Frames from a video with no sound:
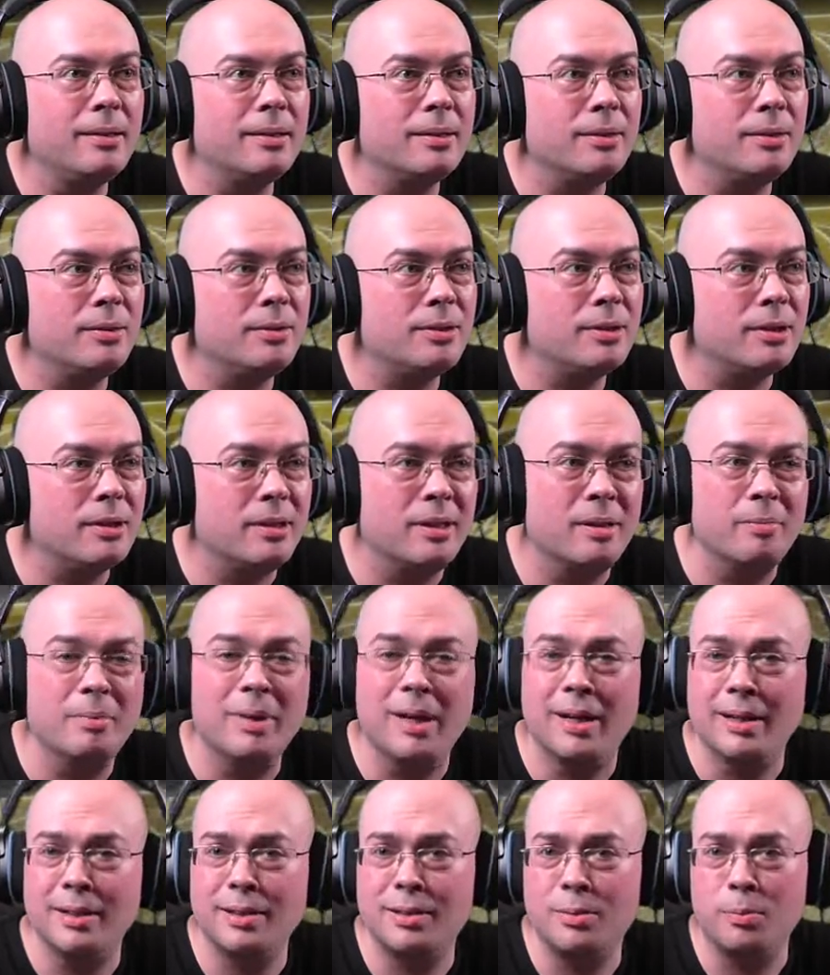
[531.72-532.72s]
So you certainly
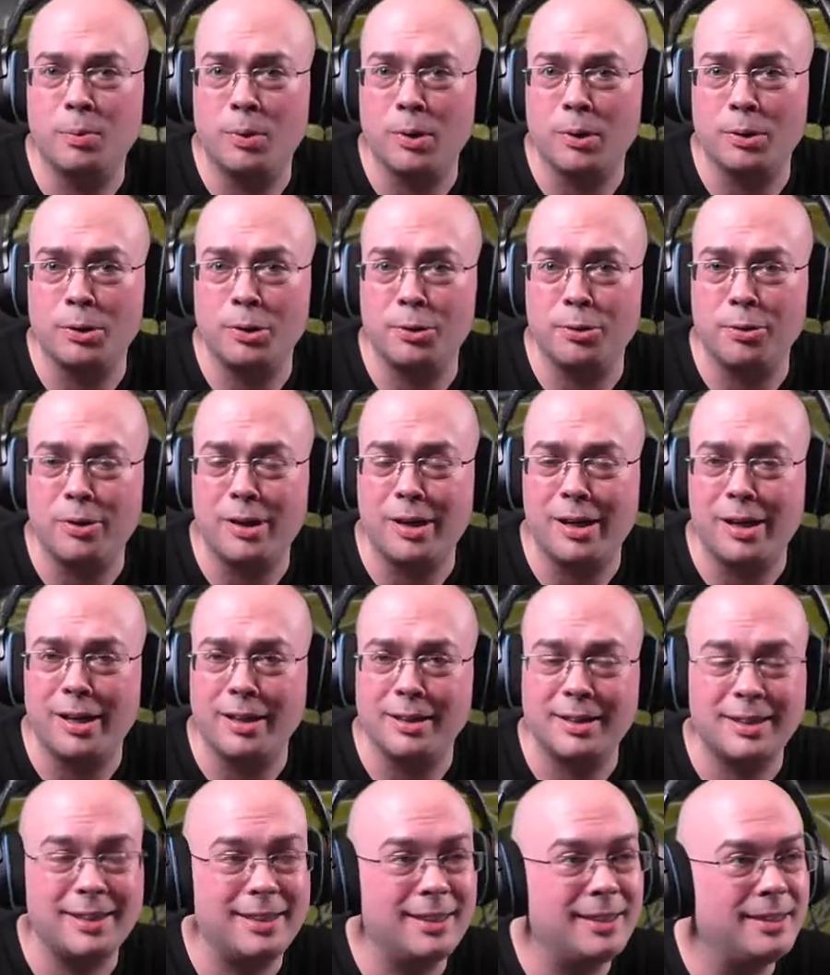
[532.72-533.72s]
must watch your
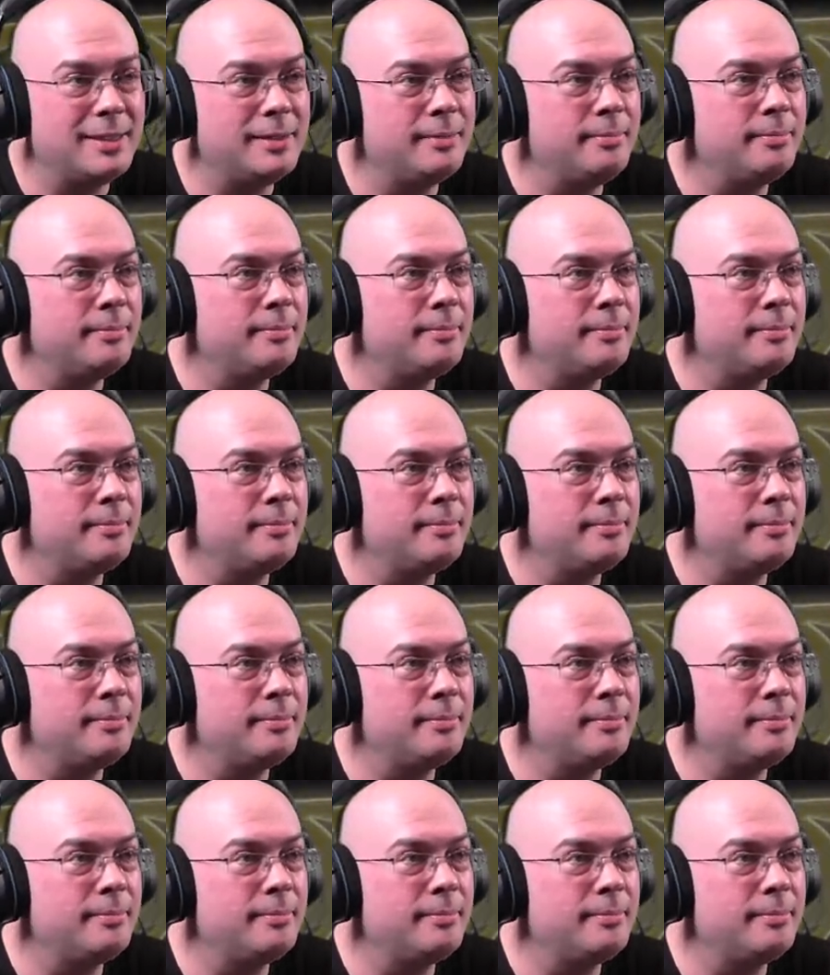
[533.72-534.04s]
ass.